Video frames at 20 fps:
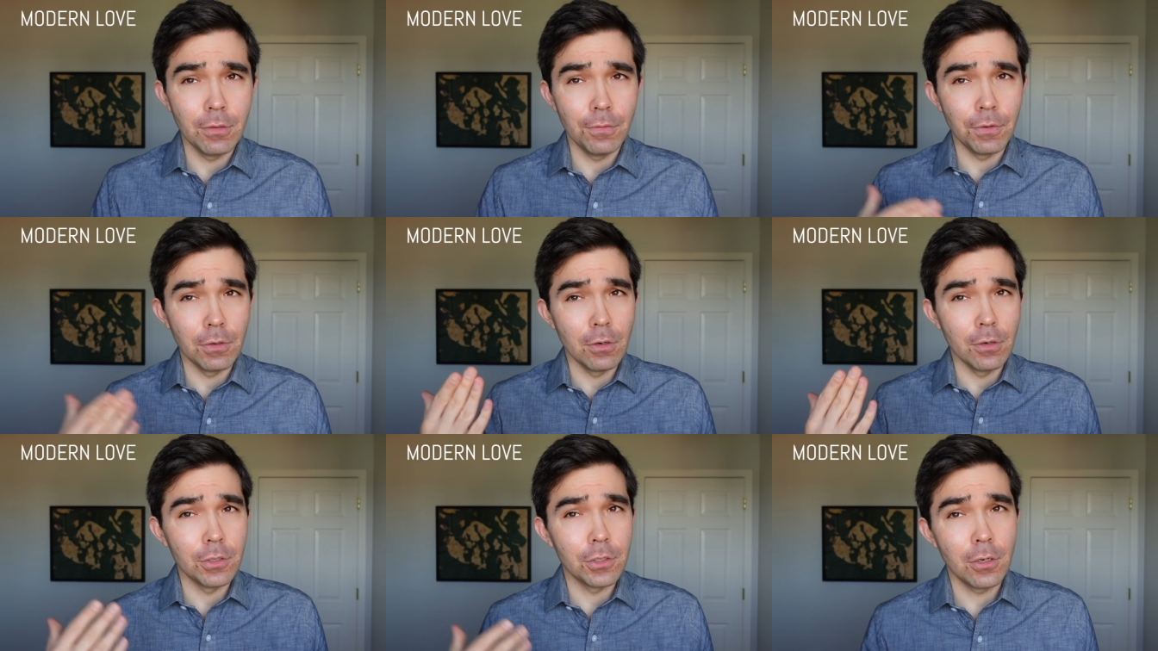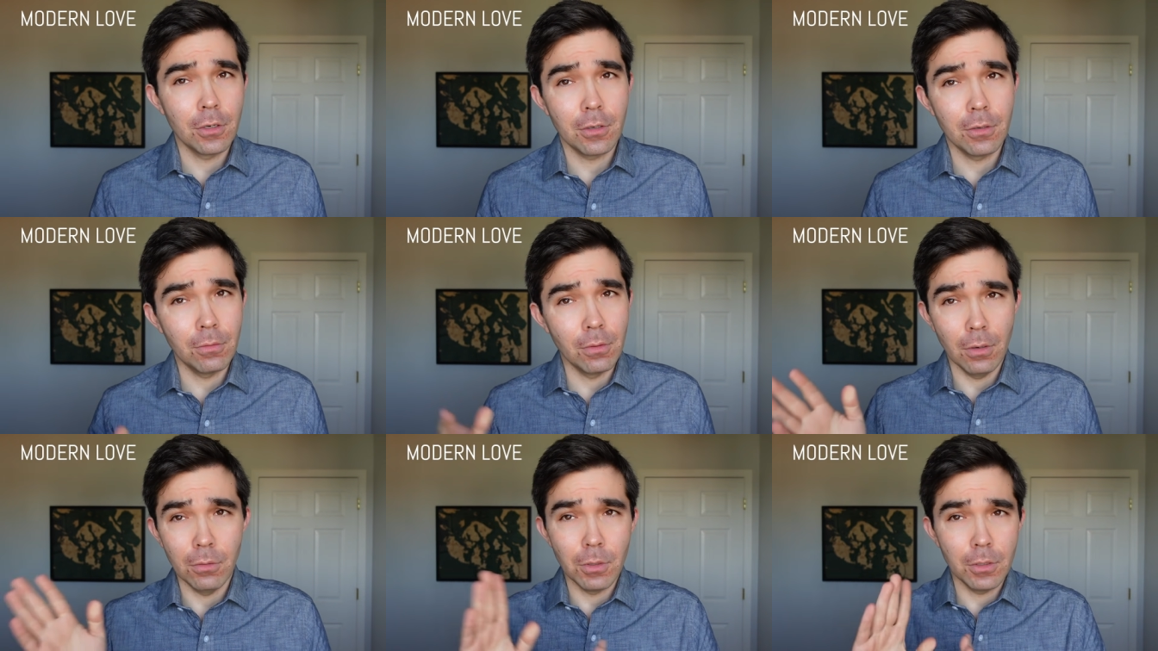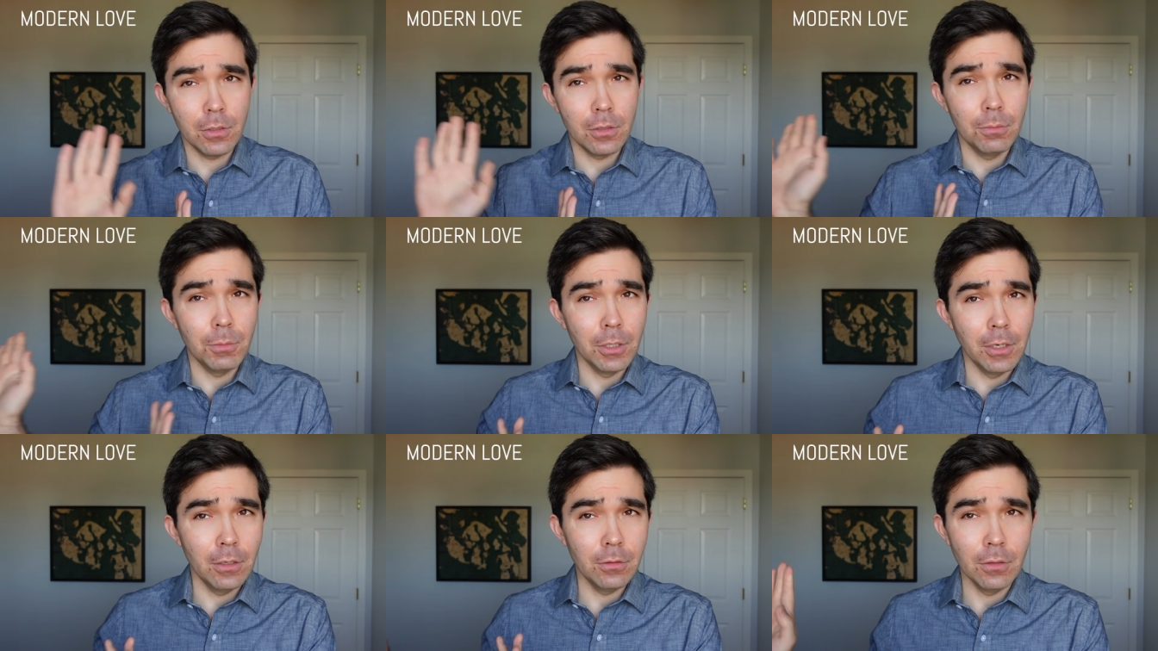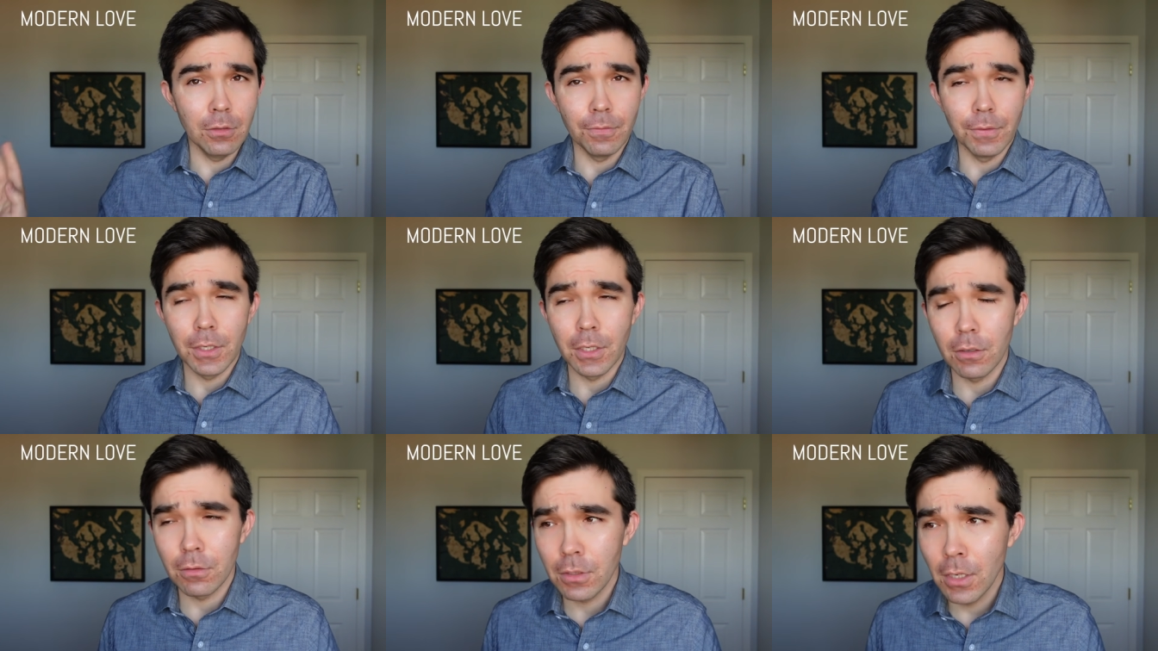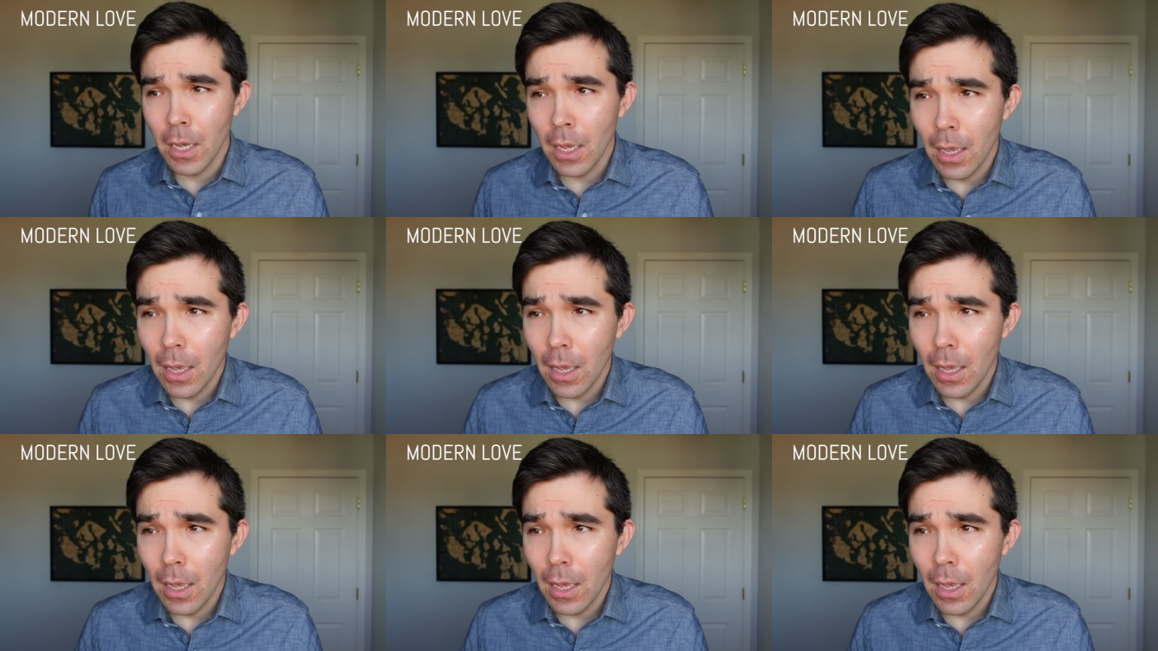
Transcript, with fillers: If you're a jerk, go watch someone else's videos.